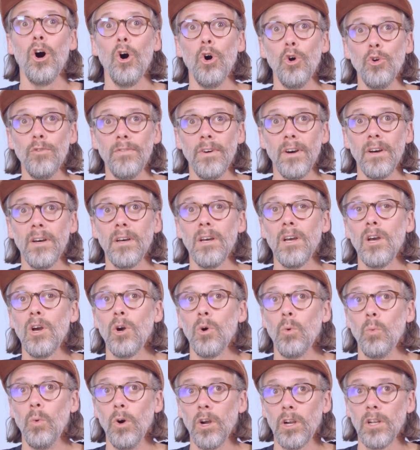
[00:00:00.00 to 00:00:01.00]
over
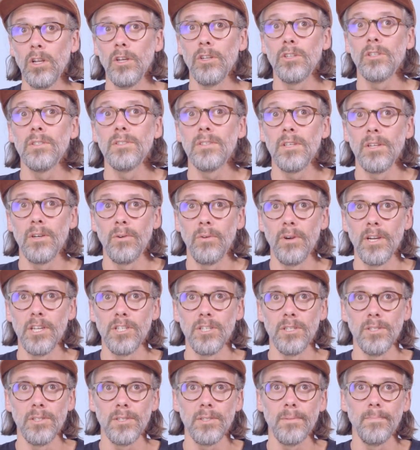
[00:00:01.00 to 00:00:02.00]
workload
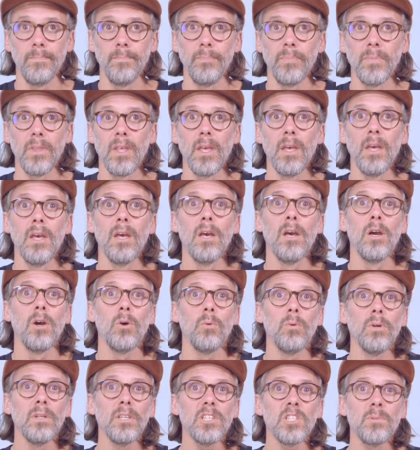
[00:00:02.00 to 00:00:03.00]
considerations. We'll